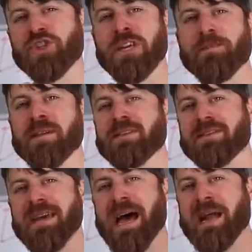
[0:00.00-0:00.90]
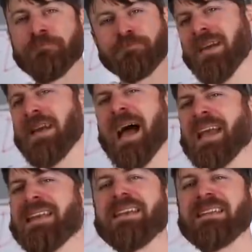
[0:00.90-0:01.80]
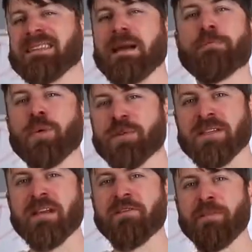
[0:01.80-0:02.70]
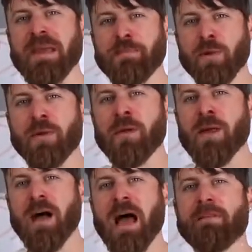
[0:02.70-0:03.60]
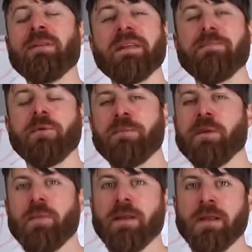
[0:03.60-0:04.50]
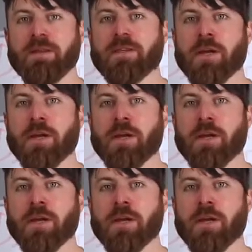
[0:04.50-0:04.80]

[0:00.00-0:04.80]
cheapest that 90% of people, I believe, would be willing to